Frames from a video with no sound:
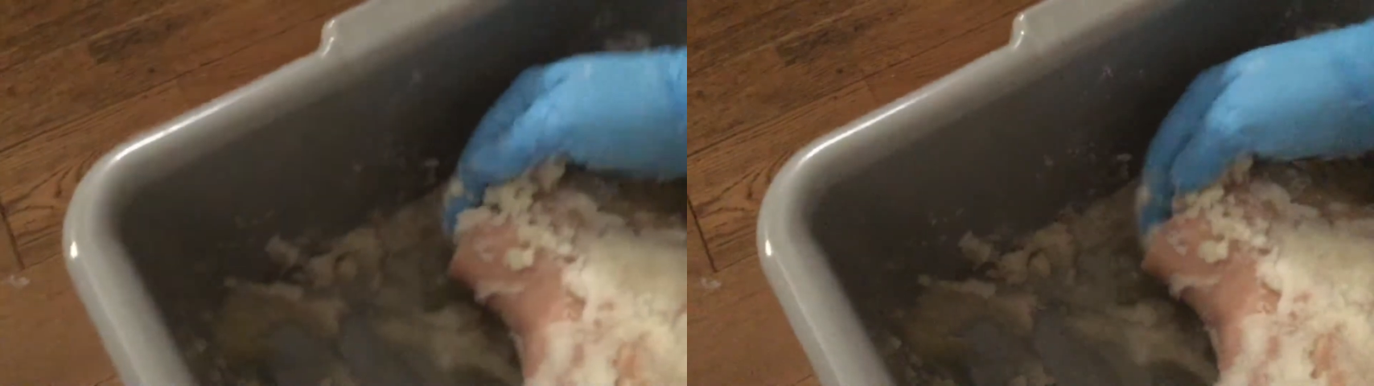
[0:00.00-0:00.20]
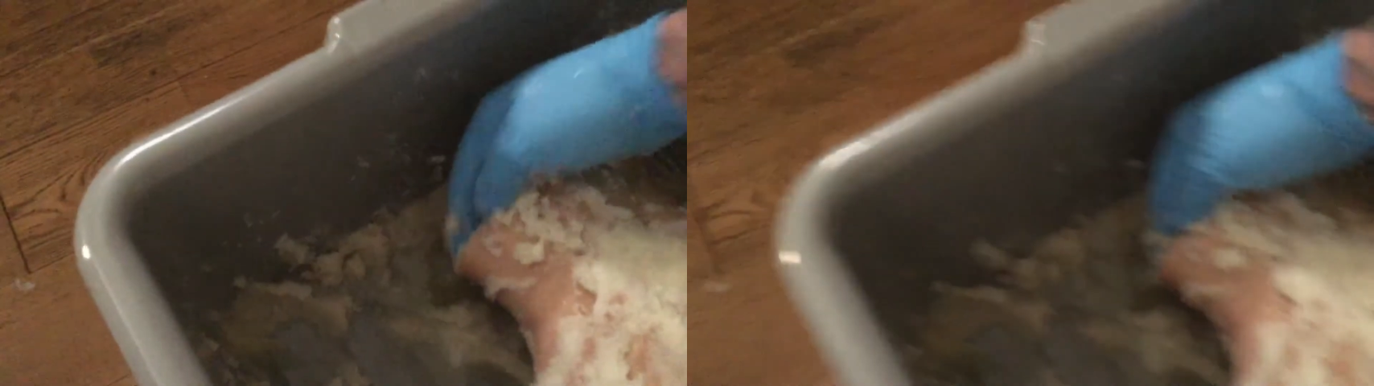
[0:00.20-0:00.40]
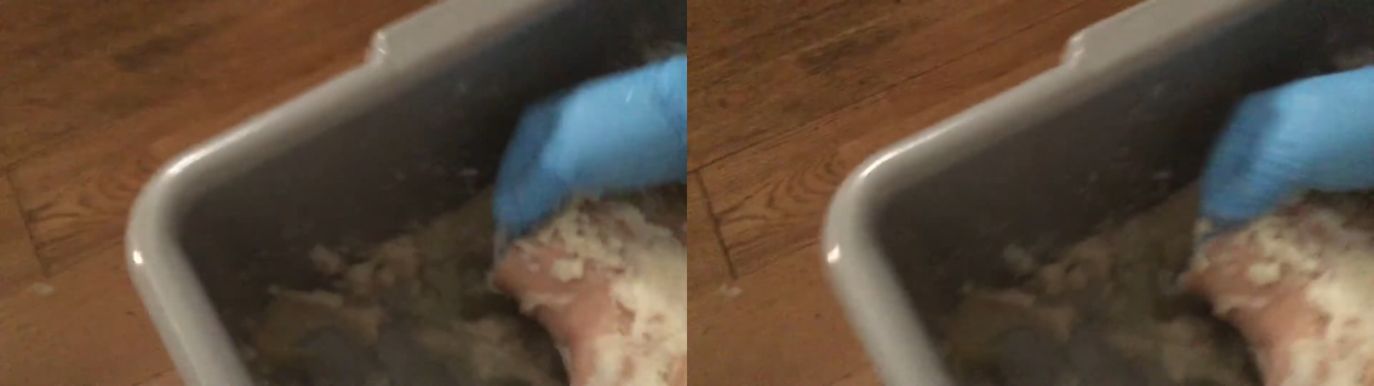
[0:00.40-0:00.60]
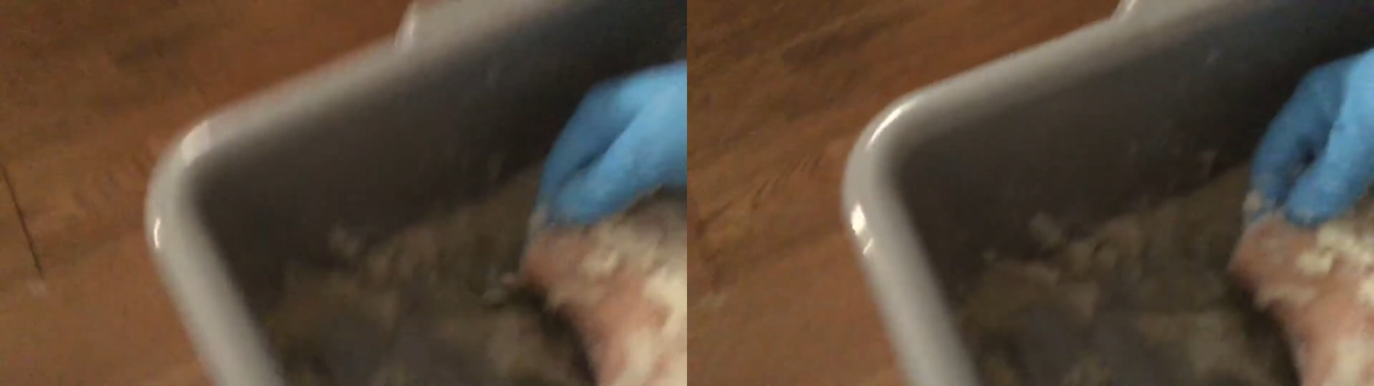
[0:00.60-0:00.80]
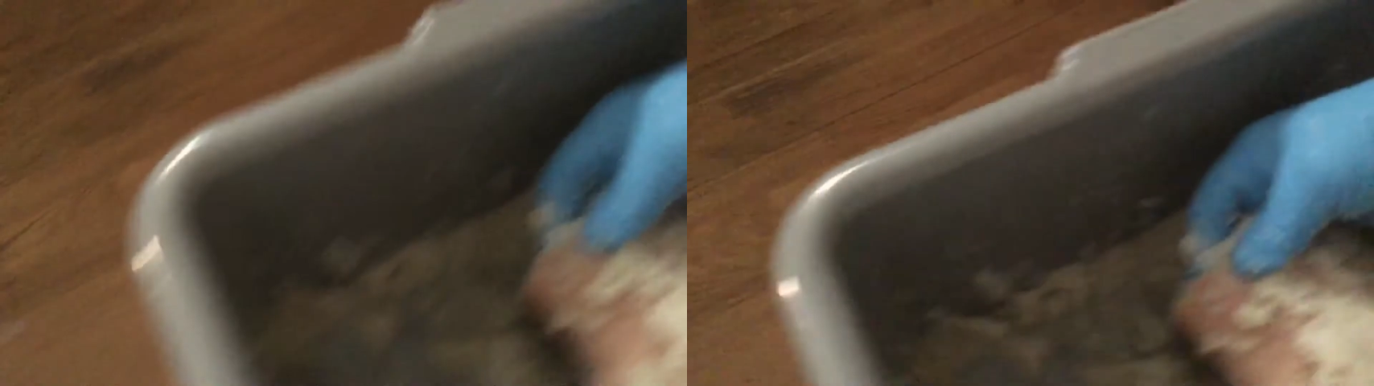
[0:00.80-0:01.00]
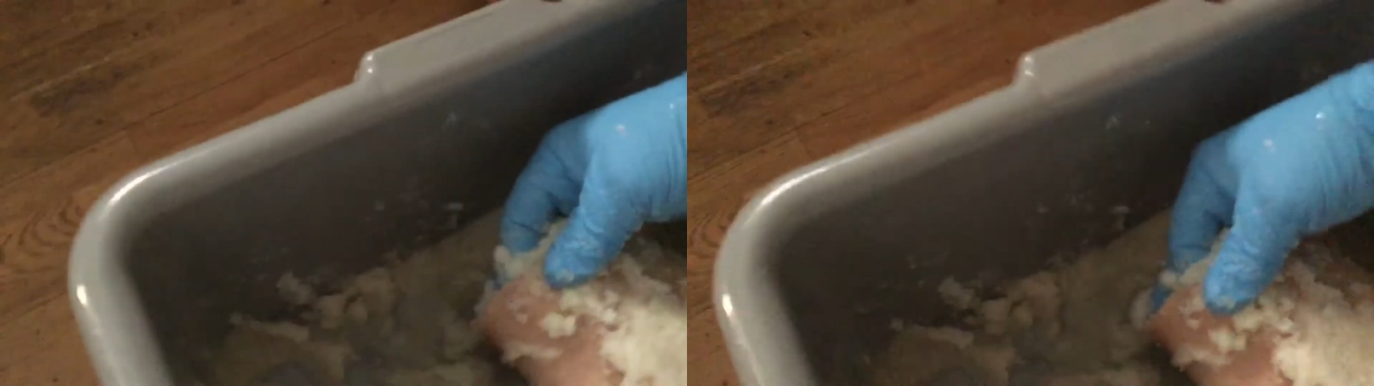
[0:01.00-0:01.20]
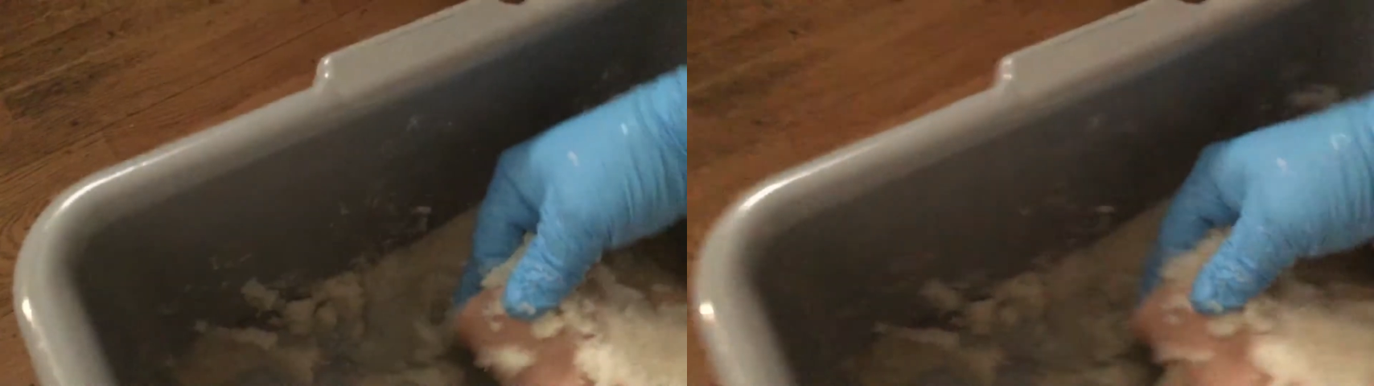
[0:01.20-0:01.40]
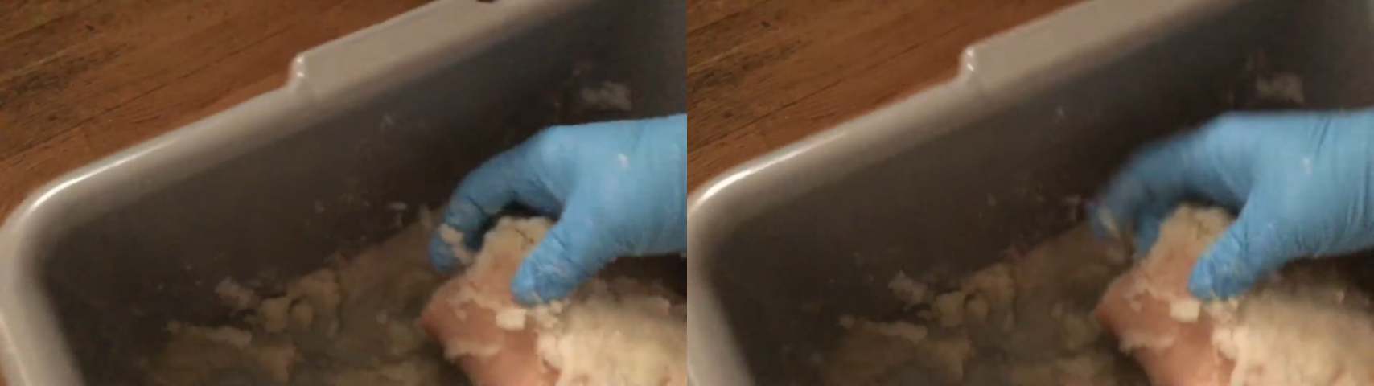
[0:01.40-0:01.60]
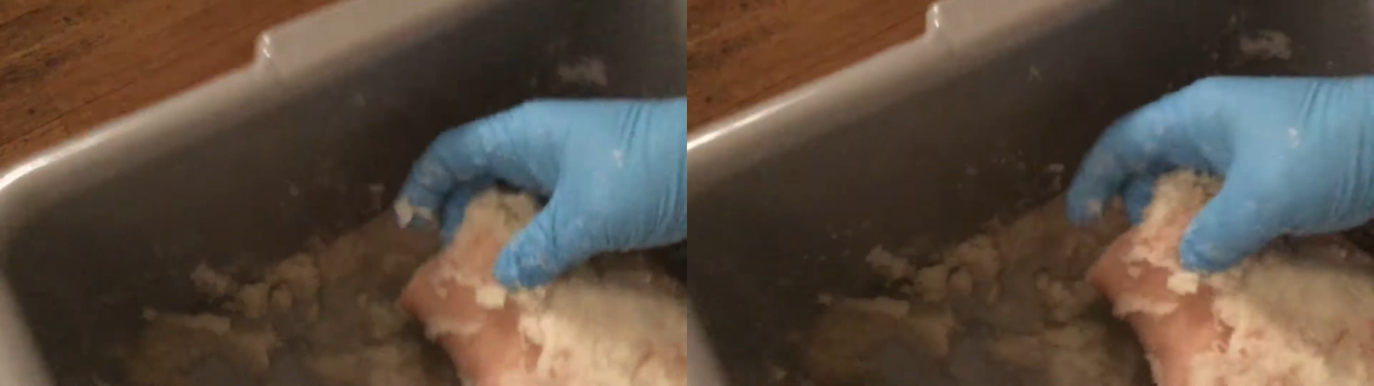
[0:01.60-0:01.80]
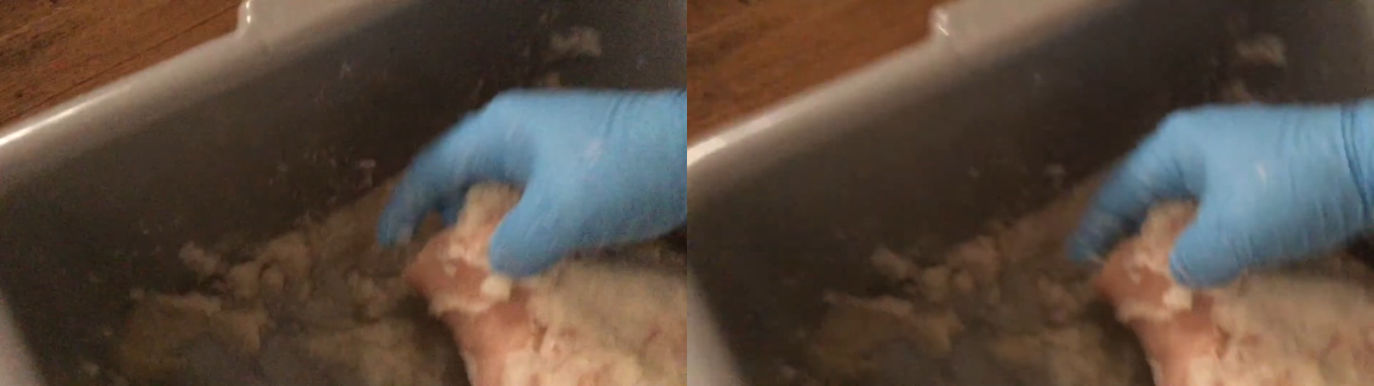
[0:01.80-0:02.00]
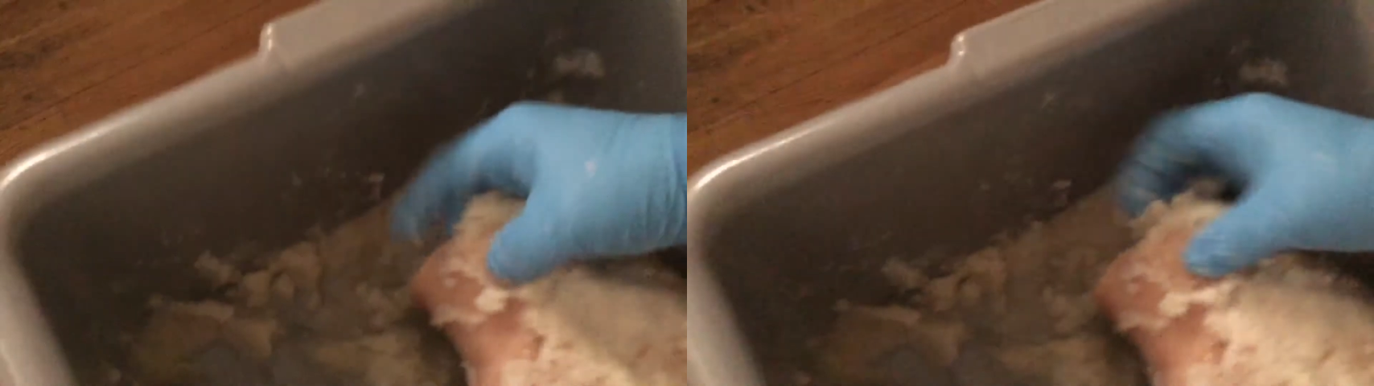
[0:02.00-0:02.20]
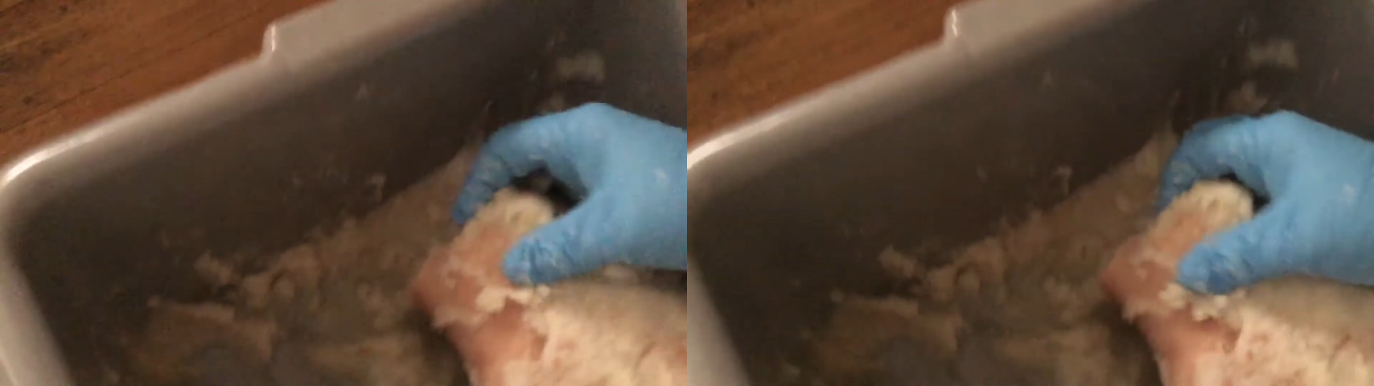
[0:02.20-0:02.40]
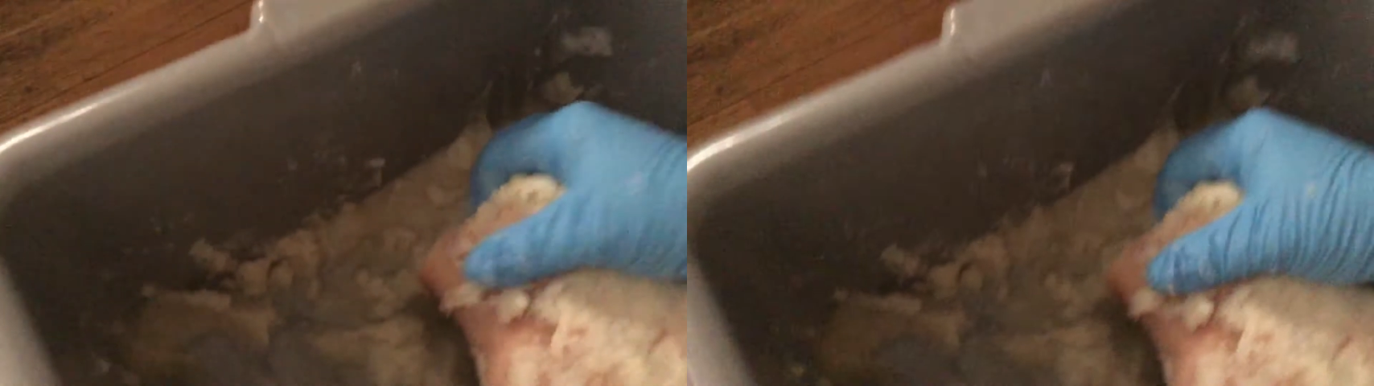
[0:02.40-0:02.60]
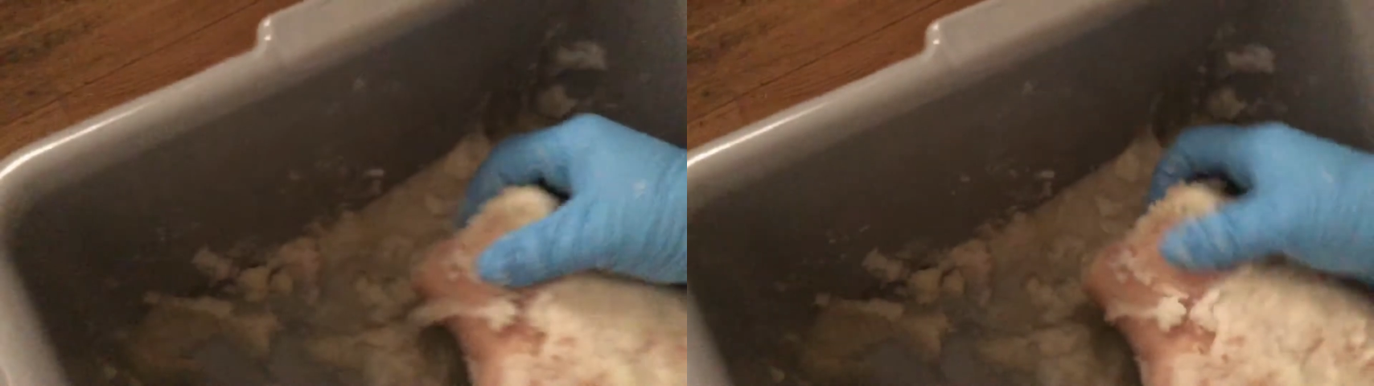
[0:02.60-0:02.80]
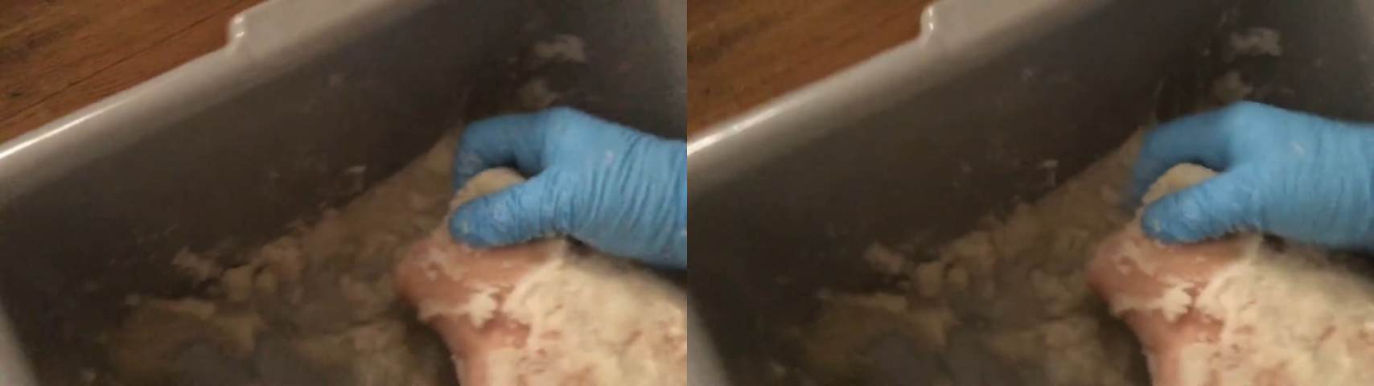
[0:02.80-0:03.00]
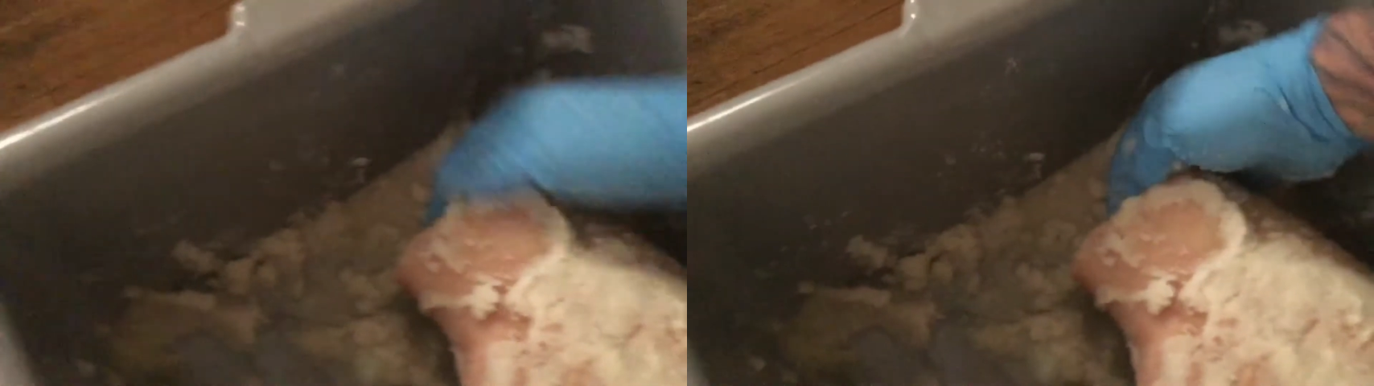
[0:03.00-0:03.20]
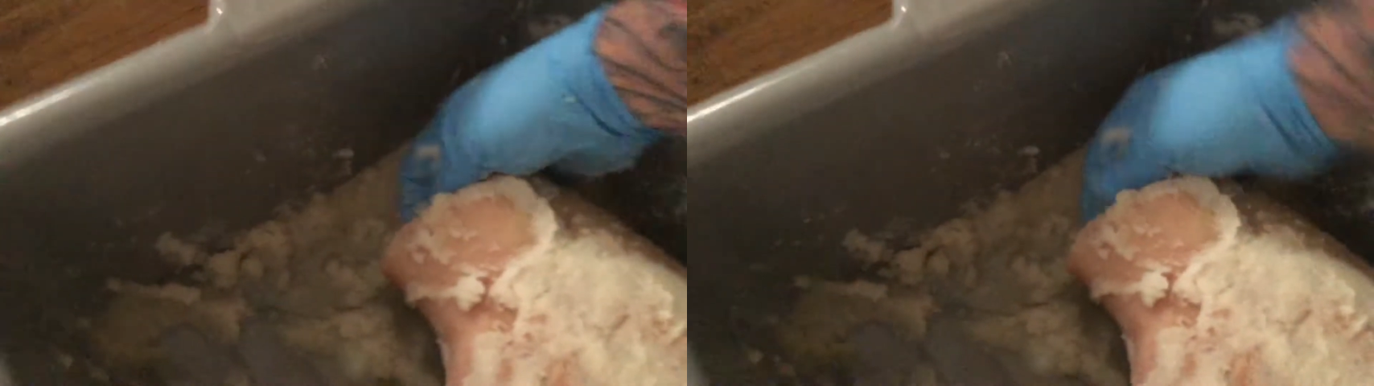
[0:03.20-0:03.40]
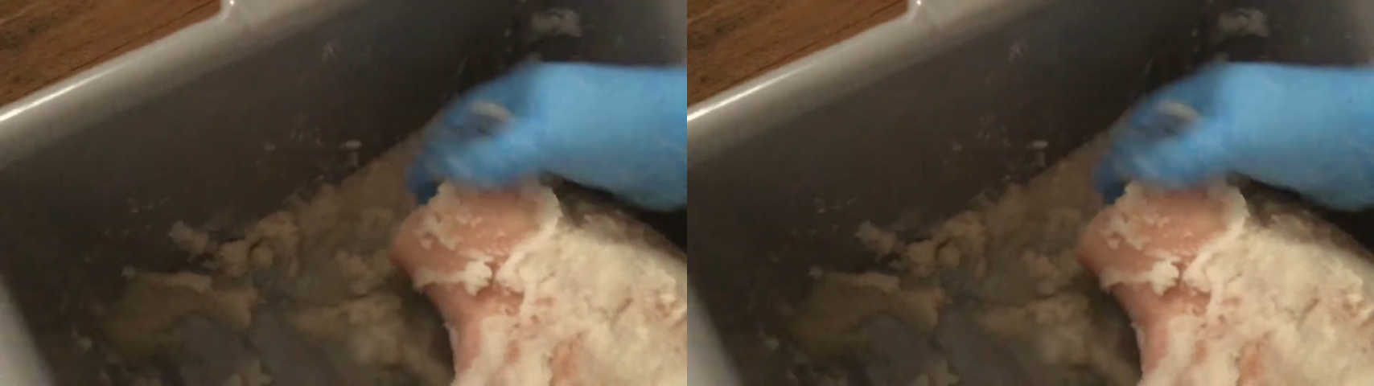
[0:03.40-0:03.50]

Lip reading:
(no speaker visible)